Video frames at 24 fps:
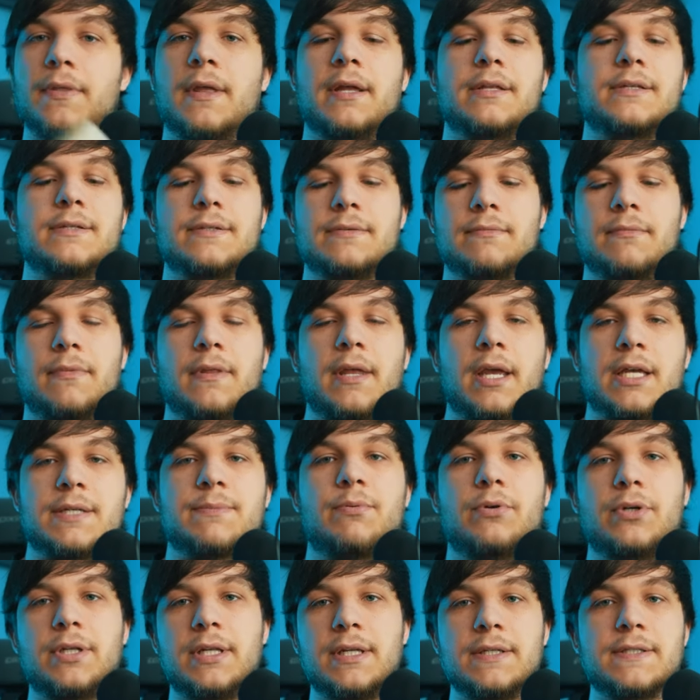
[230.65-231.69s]
That's the
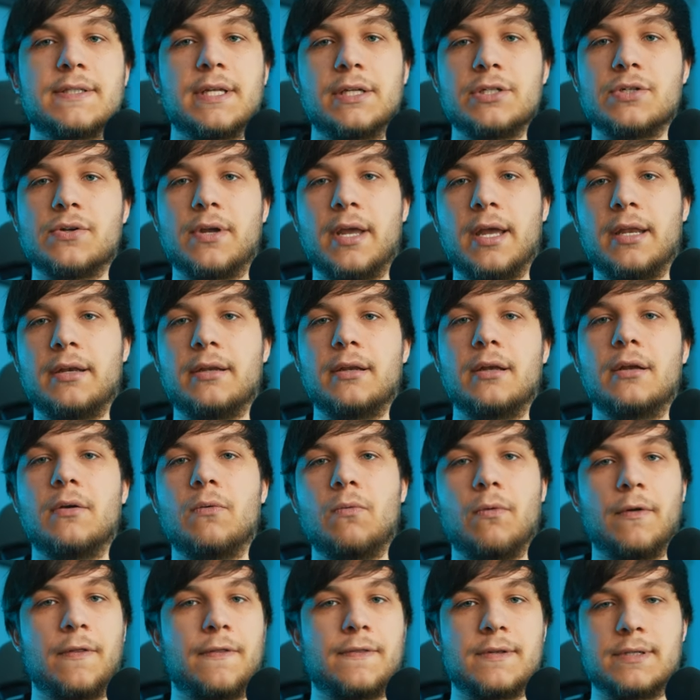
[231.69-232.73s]
expertise that you get
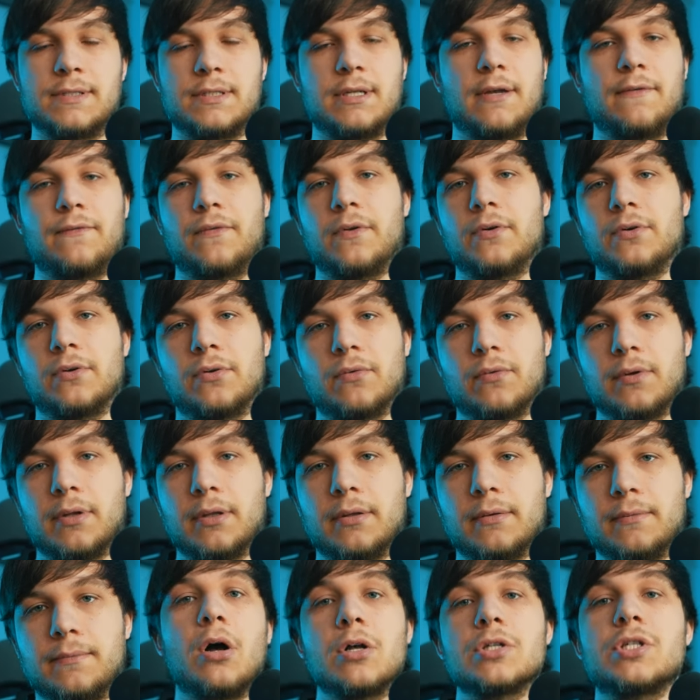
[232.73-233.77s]
with the stuff you're
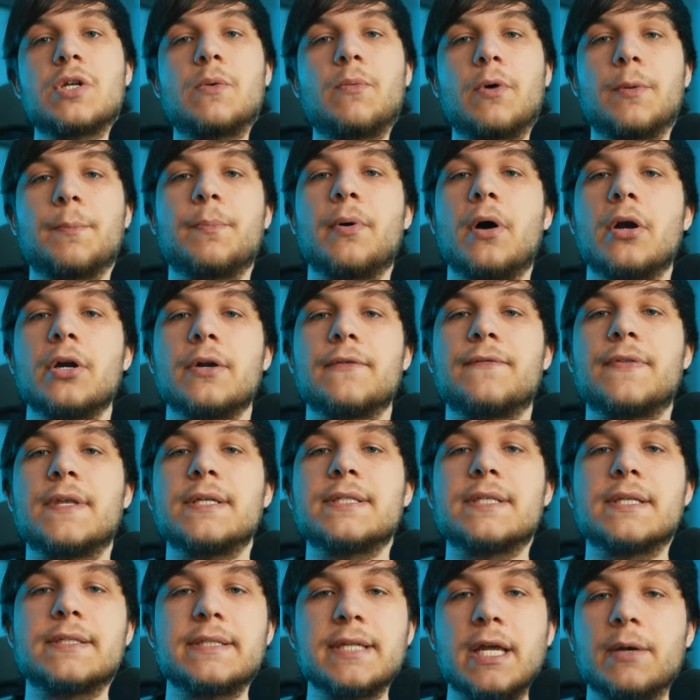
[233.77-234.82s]
doing. Also, one part of
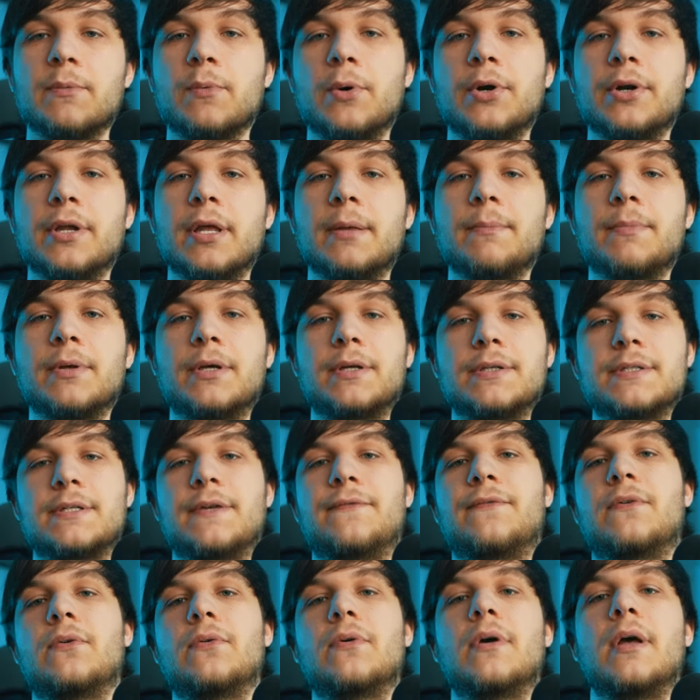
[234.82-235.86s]
this is networking, because
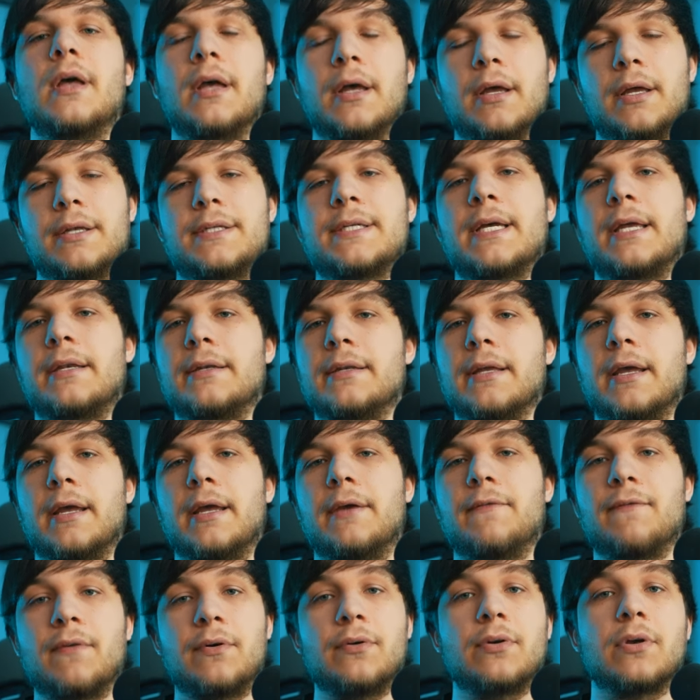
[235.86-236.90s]
if you attend a
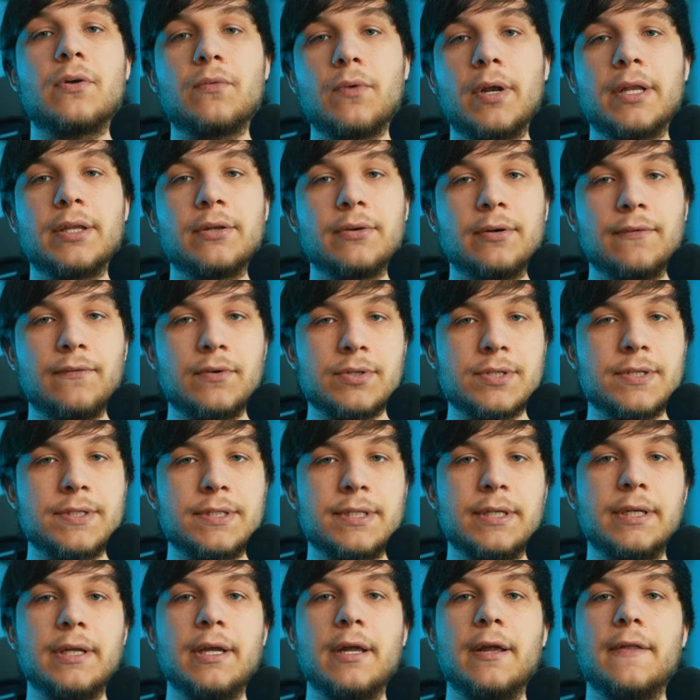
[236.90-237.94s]
very great
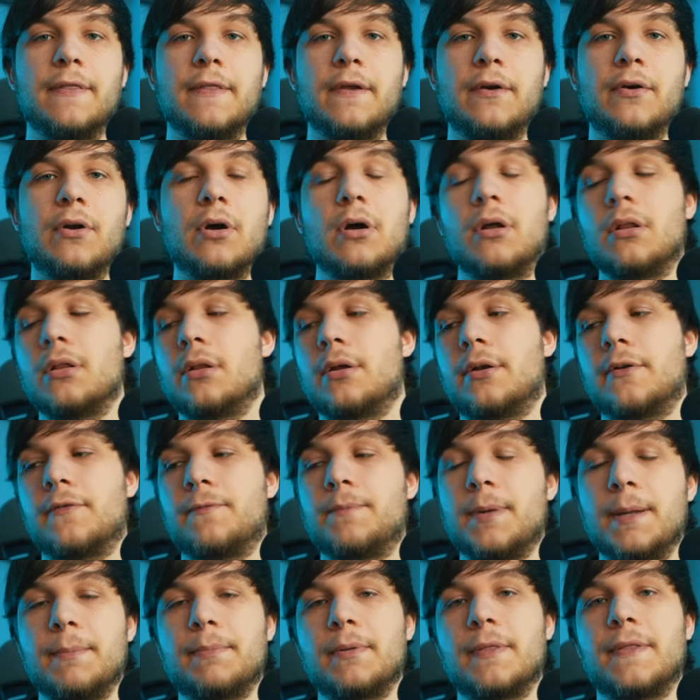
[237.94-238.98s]
university, there are a lot of
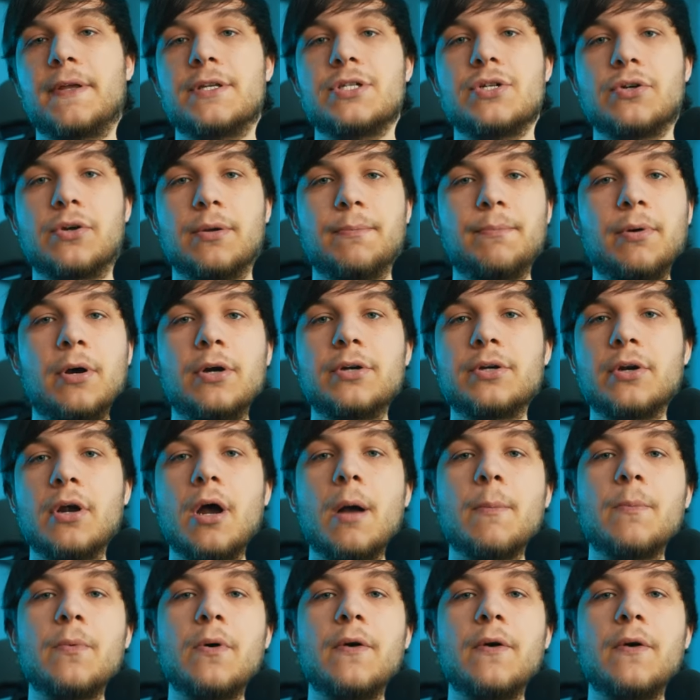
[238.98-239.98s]
people that you can partner up